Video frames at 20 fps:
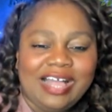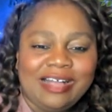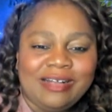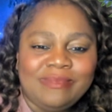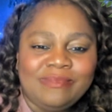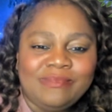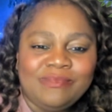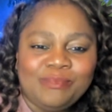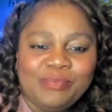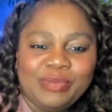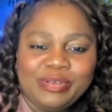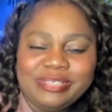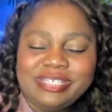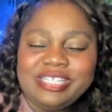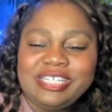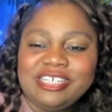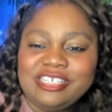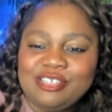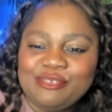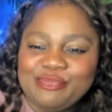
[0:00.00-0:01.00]
most
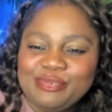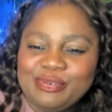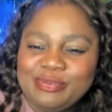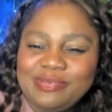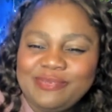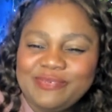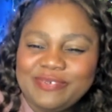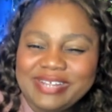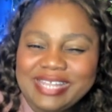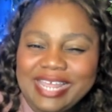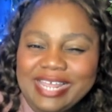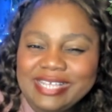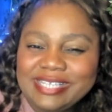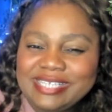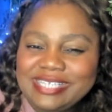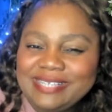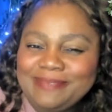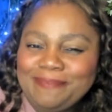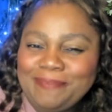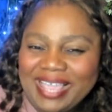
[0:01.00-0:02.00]
of these rooms were like
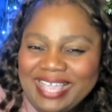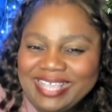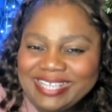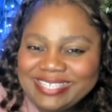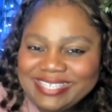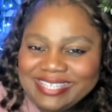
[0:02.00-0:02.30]
space